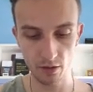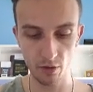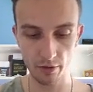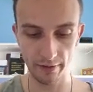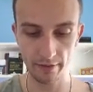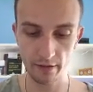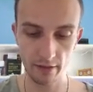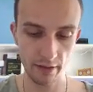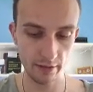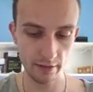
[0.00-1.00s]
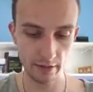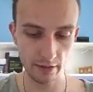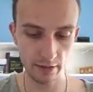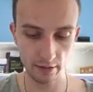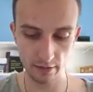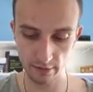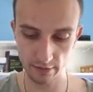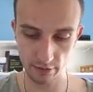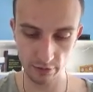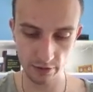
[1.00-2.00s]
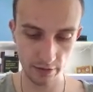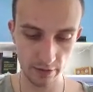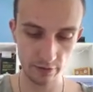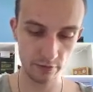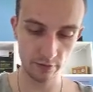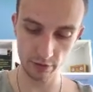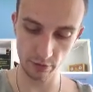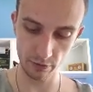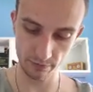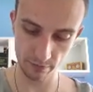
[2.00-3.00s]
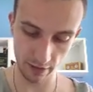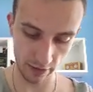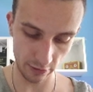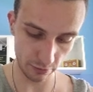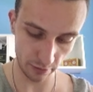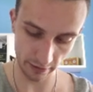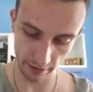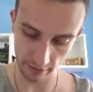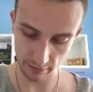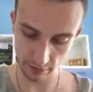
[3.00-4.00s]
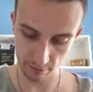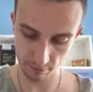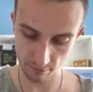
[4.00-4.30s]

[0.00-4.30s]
Okay, is it associative? So algebra, yes.